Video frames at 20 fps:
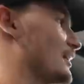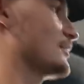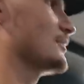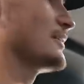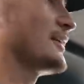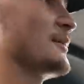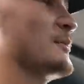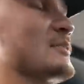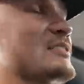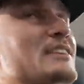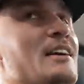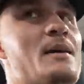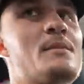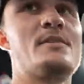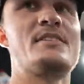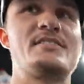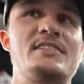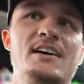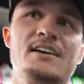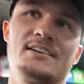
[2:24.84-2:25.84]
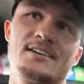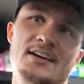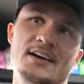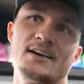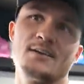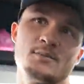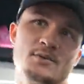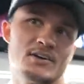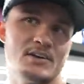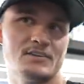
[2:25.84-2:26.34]
I don't think I'm a side-by-side
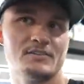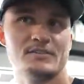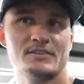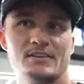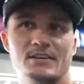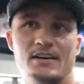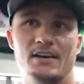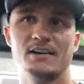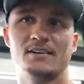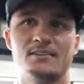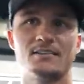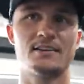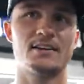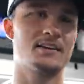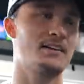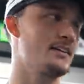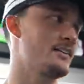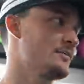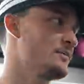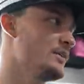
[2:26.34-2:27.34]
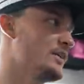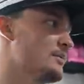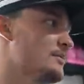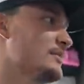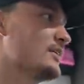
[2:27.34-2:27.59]
guy, bro. I don't think I could be a